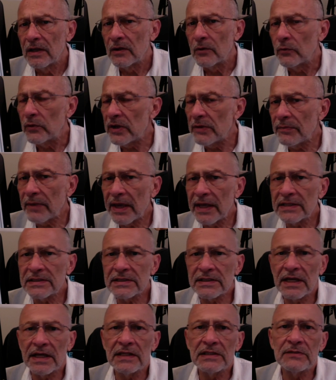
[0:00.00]
we make
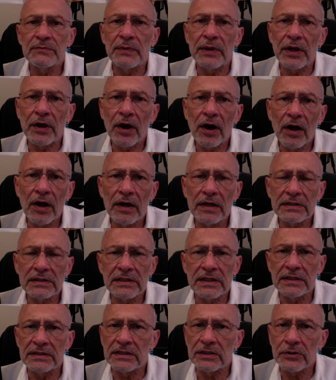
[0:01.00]
sense because
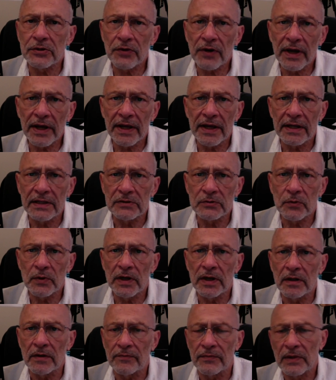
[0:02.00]
it's a triad as
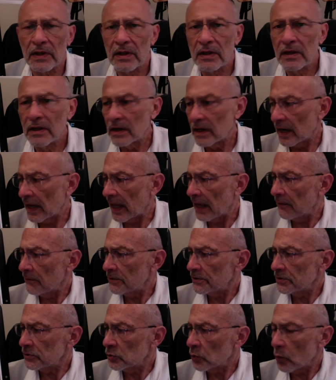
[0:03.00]
well.
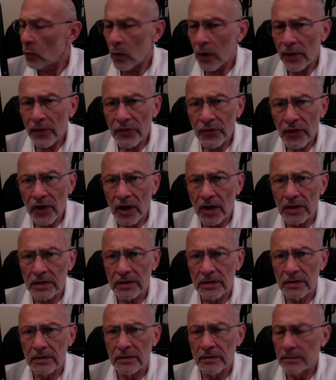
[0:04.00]
Language is one
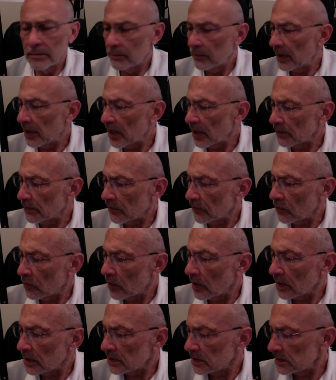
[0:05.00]
thought made up of
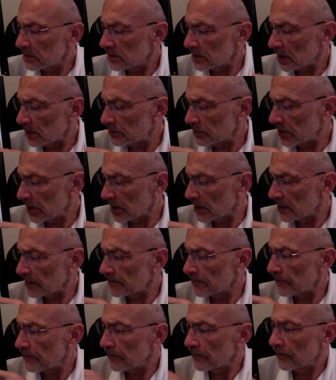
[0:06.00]
what? Subject,
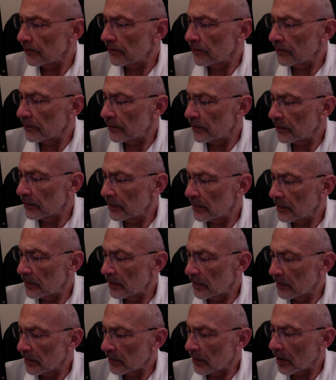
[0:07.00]

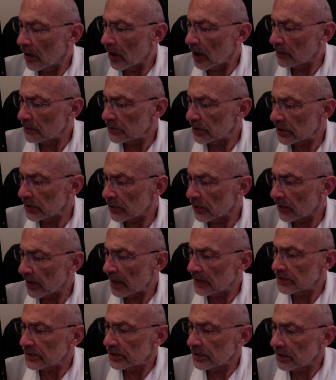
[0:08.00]
object or
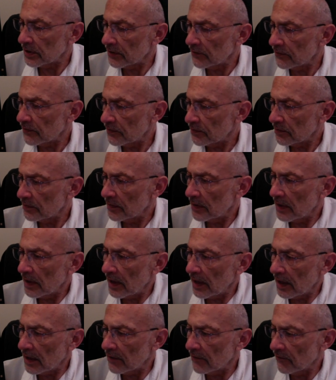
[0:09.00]
adjective,
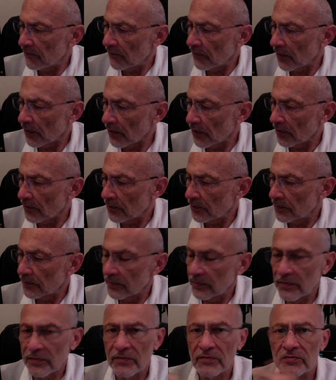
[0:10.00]
and verb.
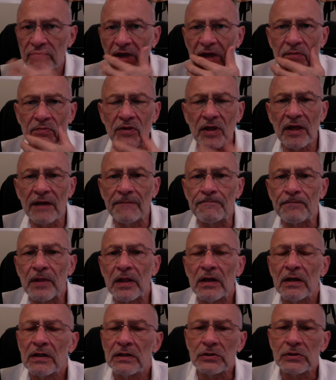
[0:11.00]
Same thing.
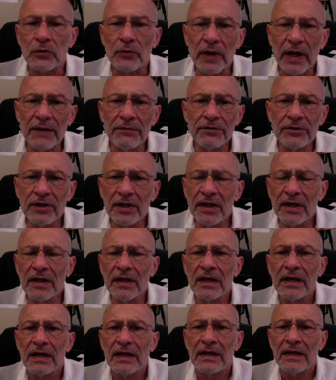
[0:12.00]
So
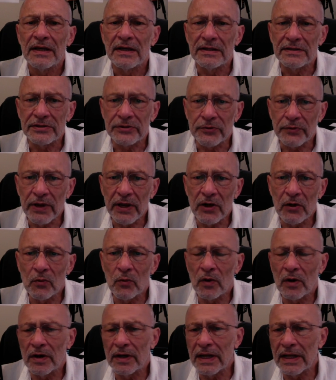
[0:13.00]
everything is 3 in
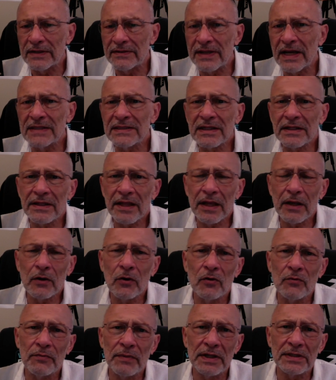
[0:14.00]
1, and that's the
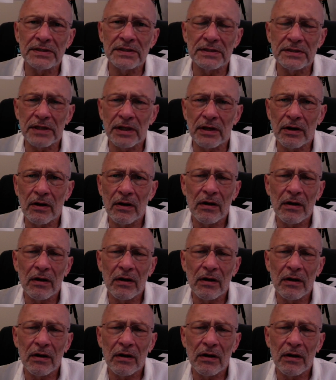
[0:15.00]
take-home message, that